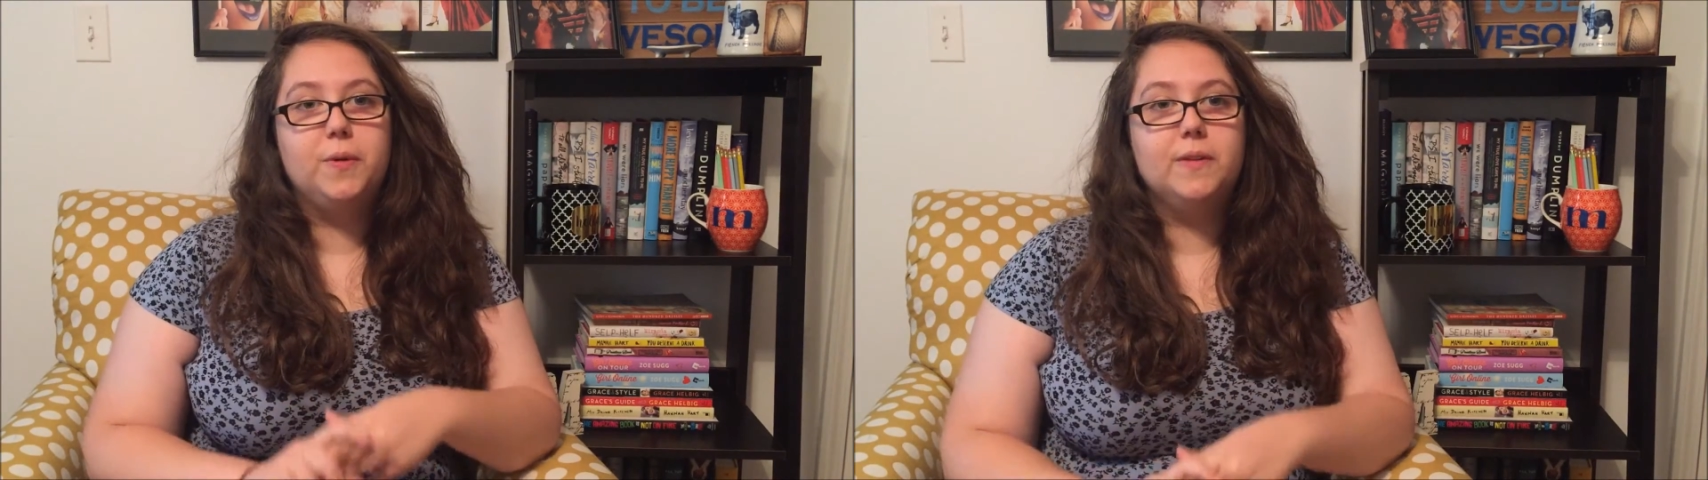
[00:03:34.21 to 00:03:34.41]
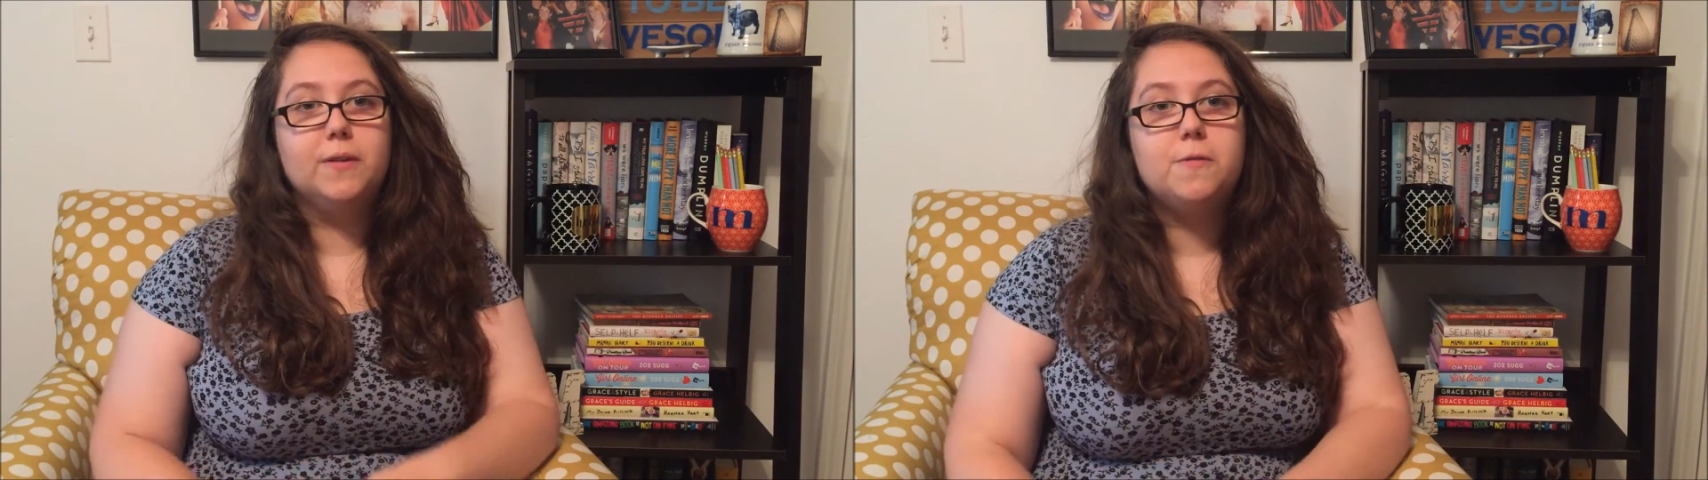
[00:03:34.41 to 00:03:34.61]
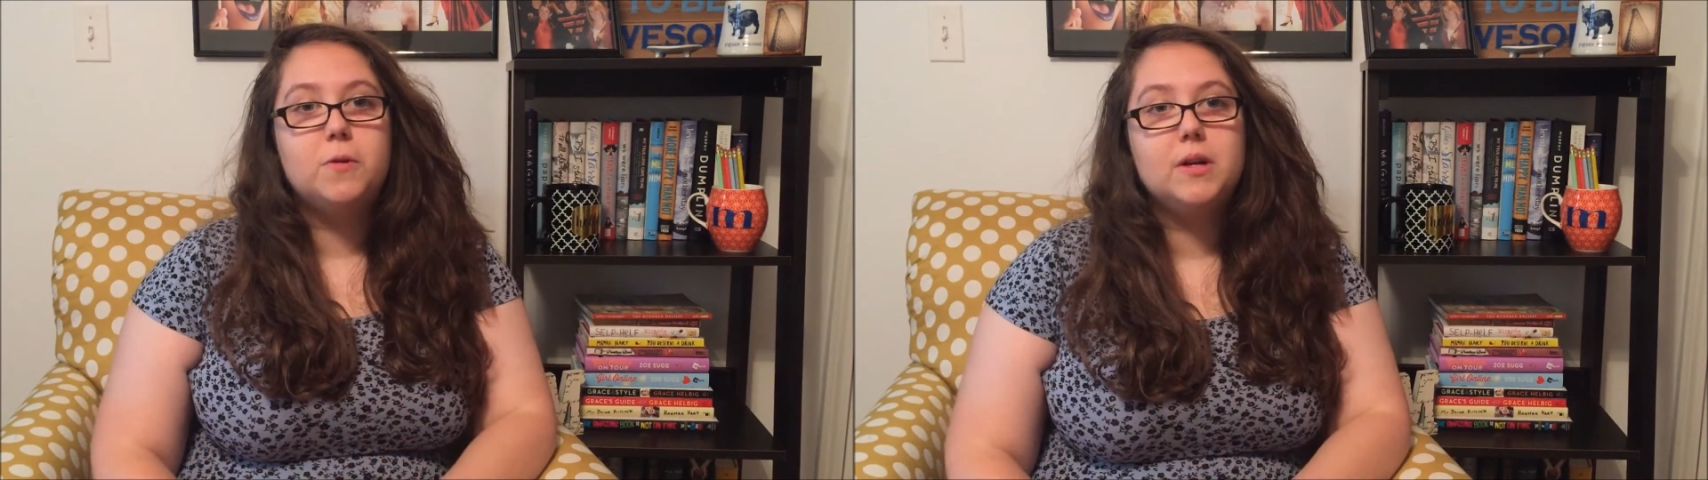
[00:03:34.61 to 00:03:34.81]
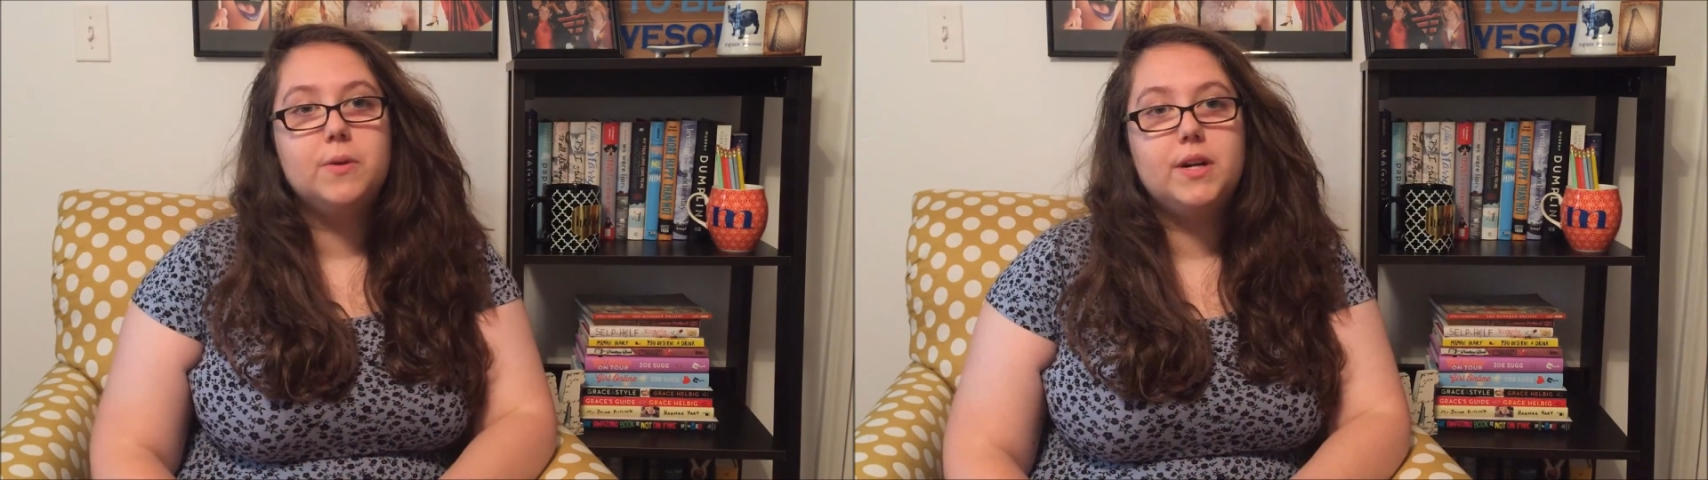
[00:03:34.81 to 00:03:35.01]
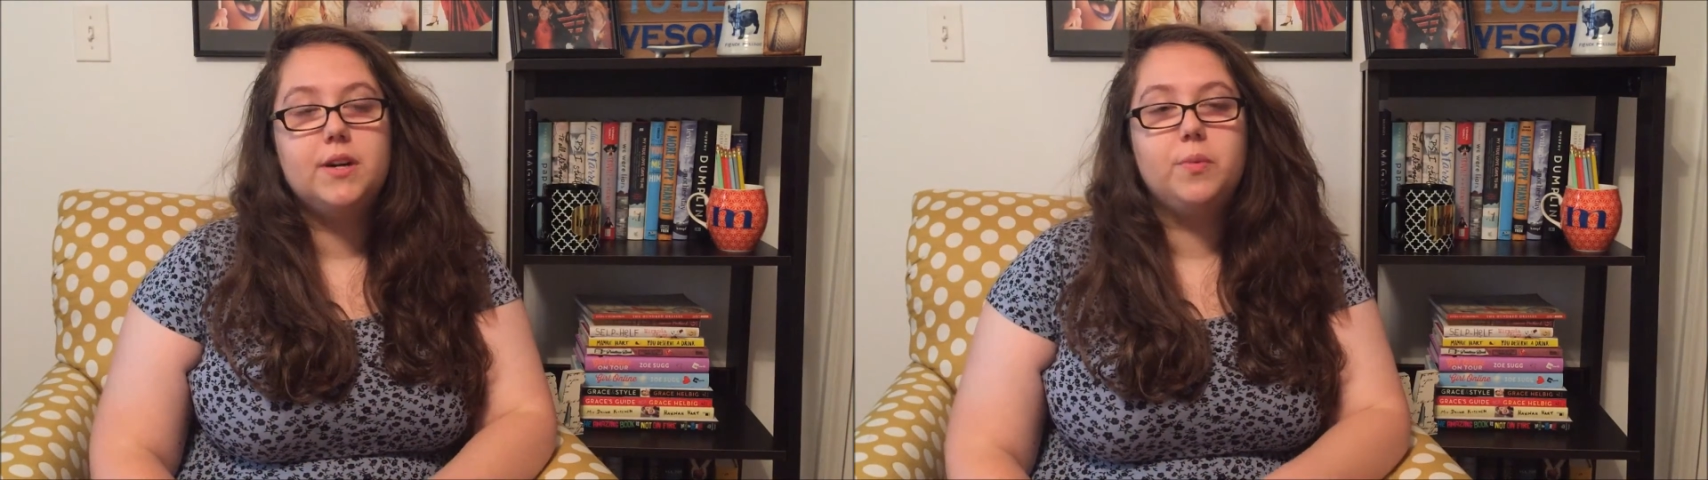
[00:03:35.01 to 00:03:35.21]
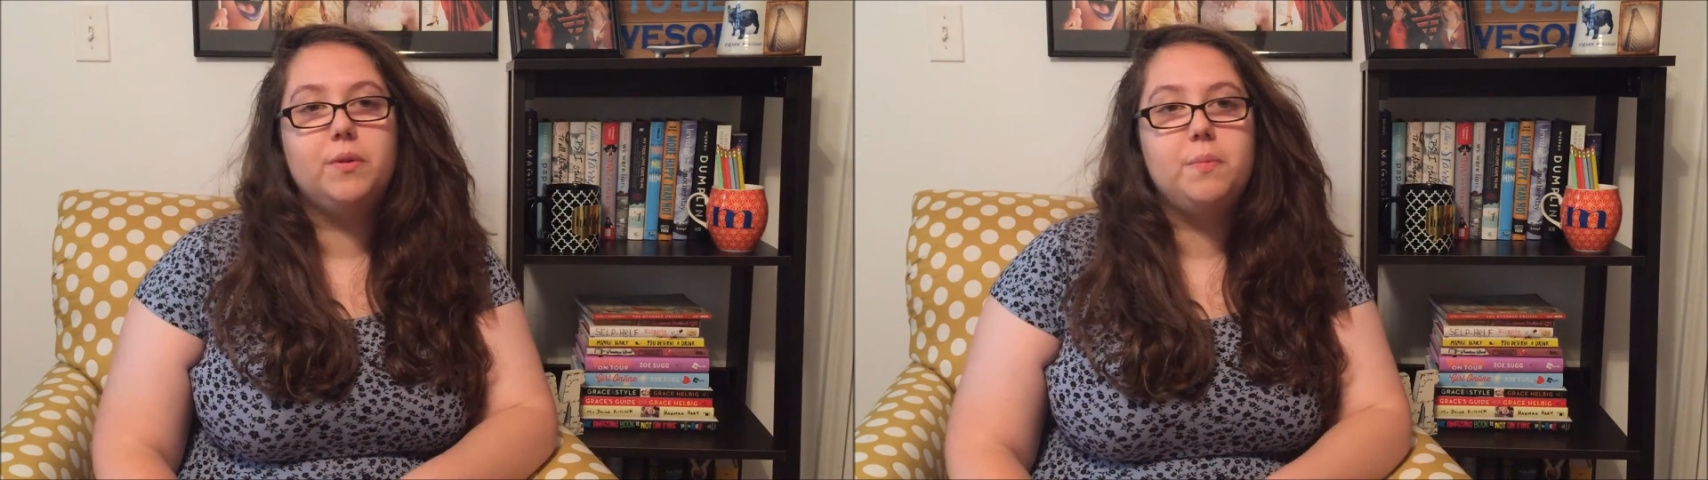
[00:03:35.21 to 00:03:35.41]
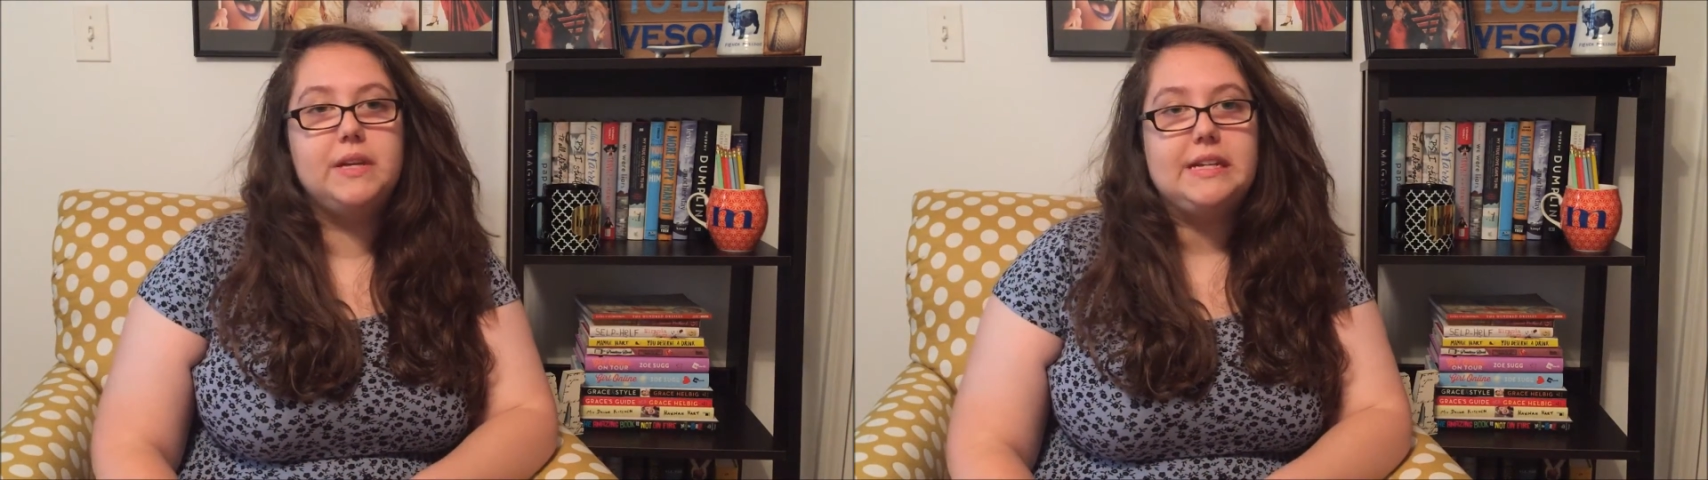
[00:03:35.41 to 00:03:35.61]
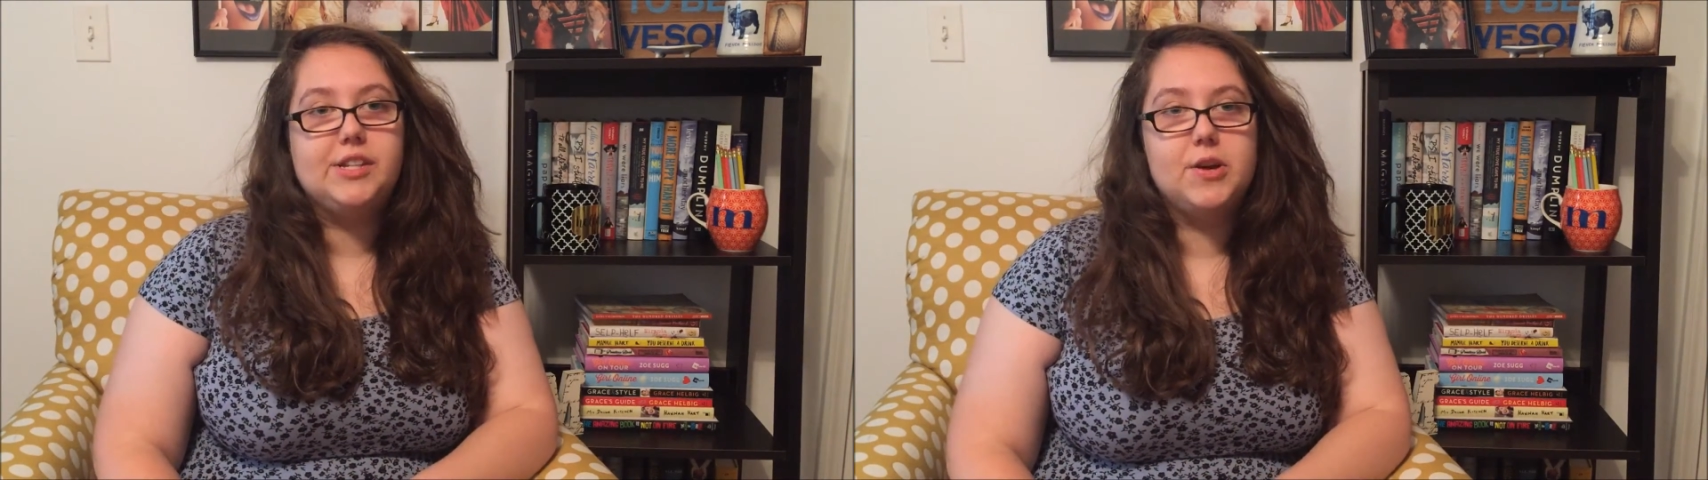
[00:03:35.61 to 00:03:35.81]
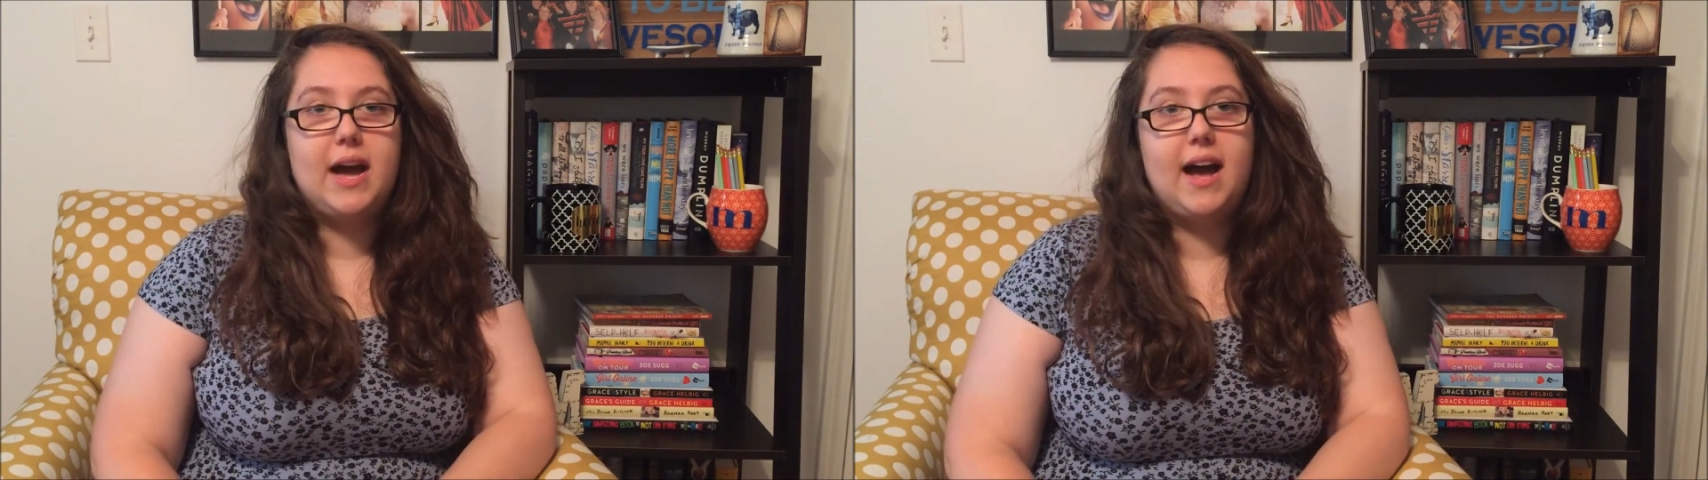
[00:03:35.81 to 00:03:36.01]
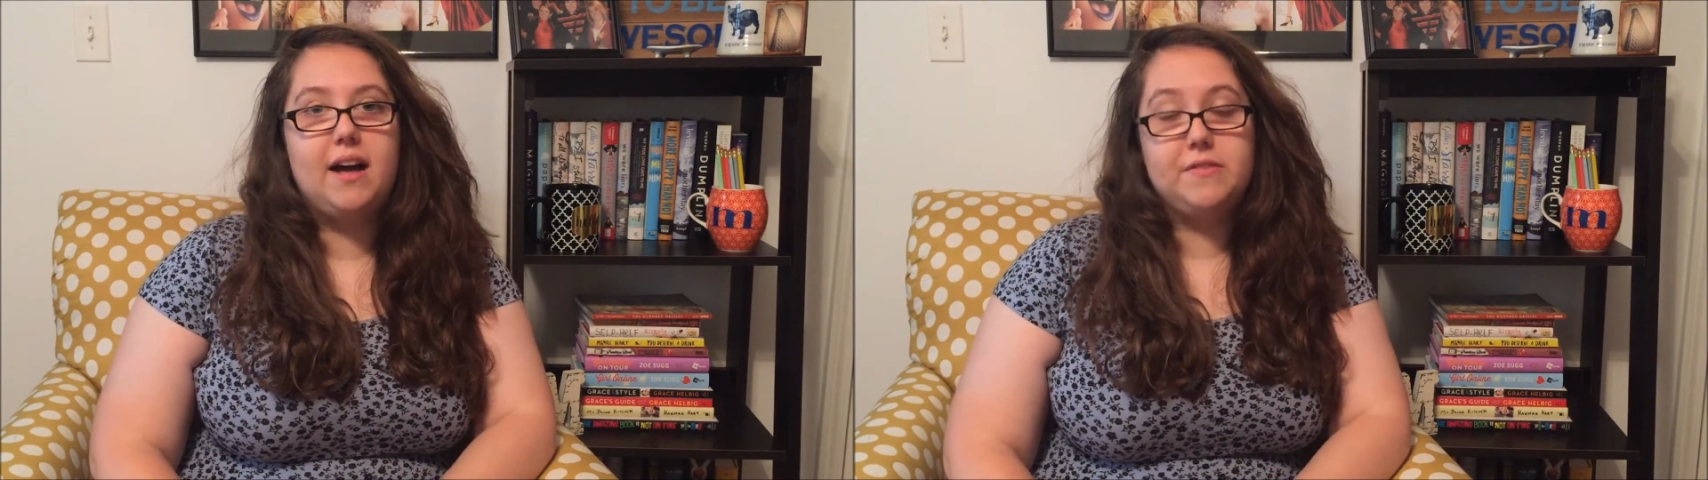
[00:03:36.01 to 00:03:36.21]
moving forward would be to
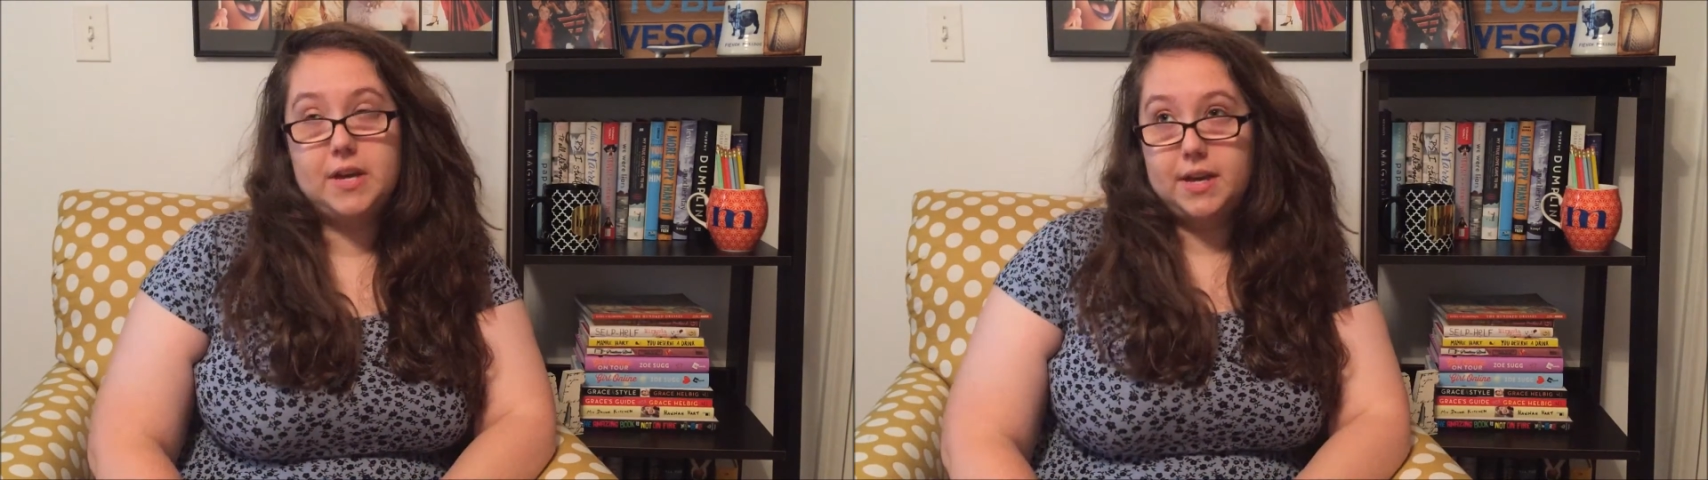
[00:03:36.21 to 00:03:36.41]
have